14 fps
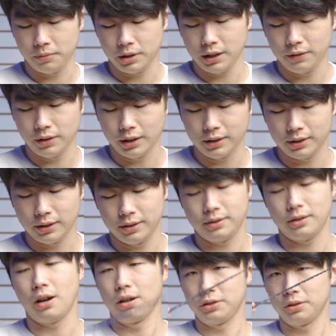even this
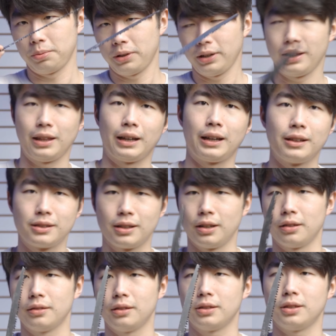is also pretty thick. It's
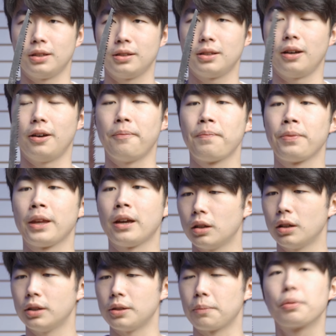
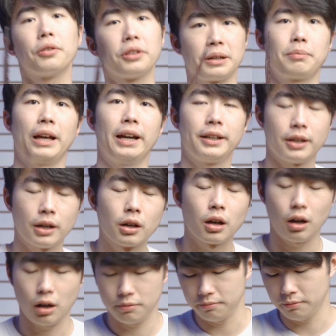a pruning blade.
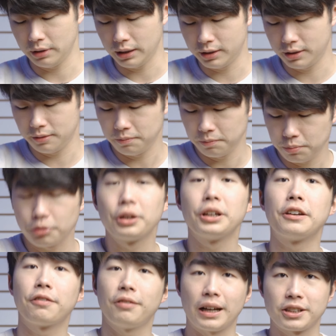It's
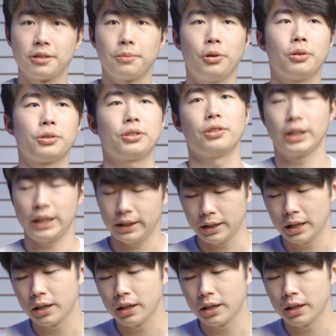pretty flexible, so you can